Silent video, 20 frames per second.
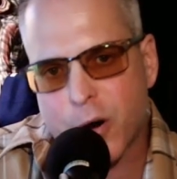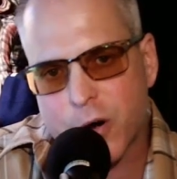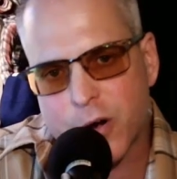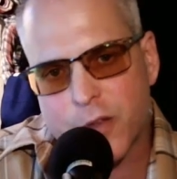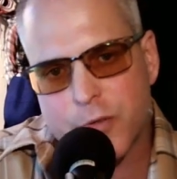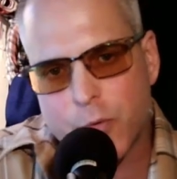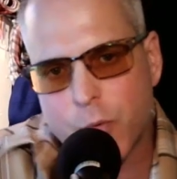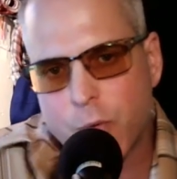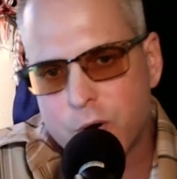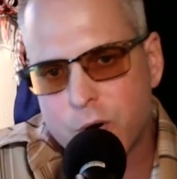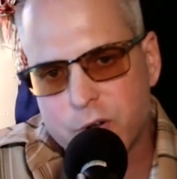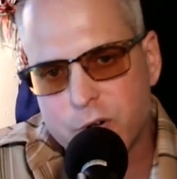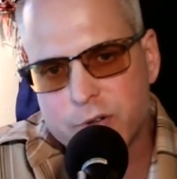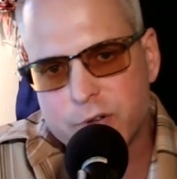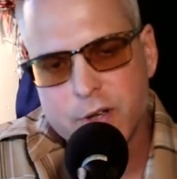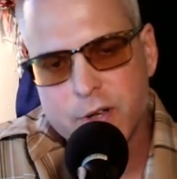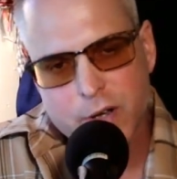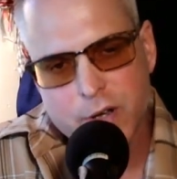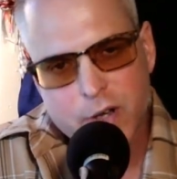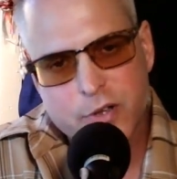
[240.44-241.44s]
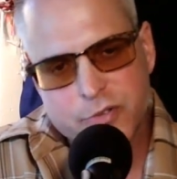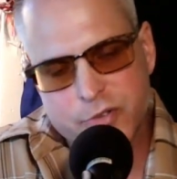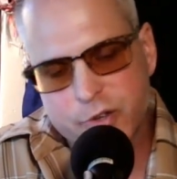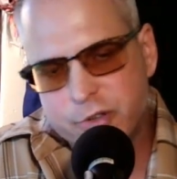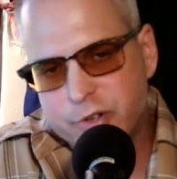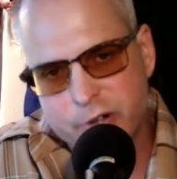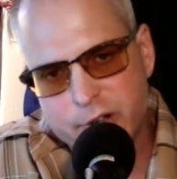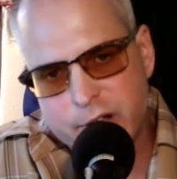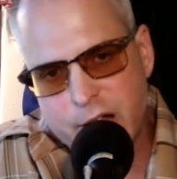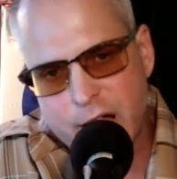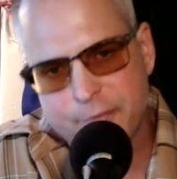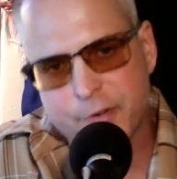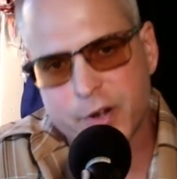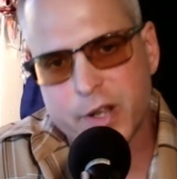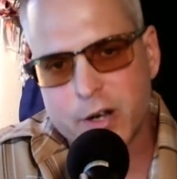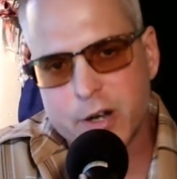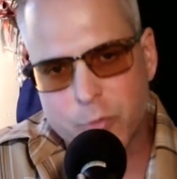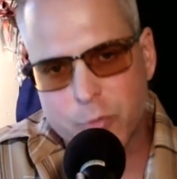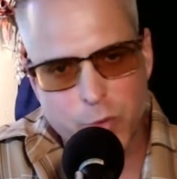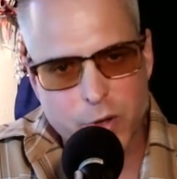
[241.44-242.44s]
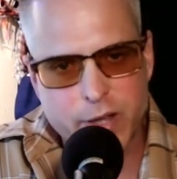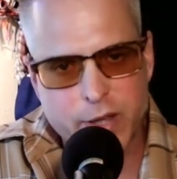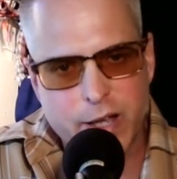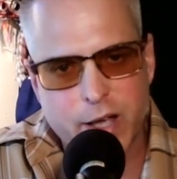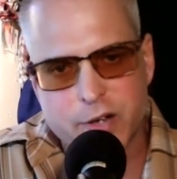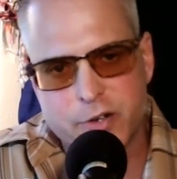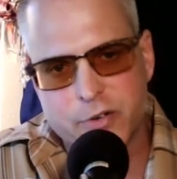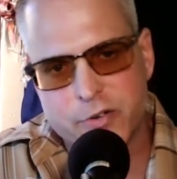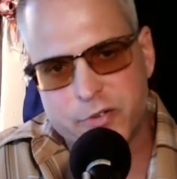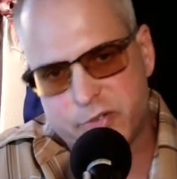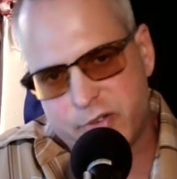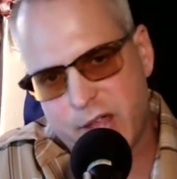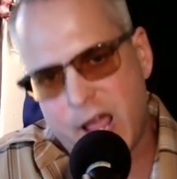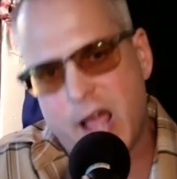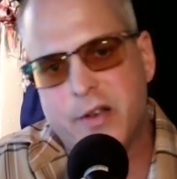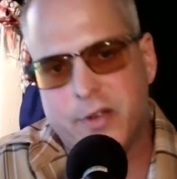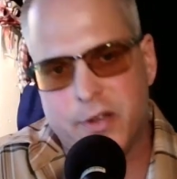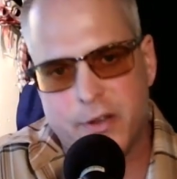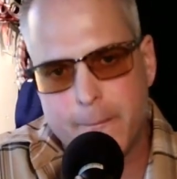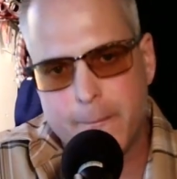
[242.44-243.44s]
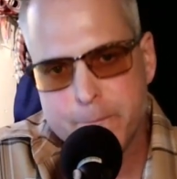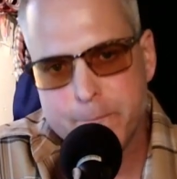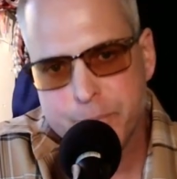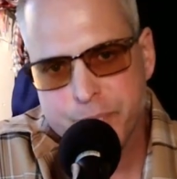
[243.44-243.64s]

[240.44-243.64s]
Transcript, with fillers: of the world. So you're never going to really understand it.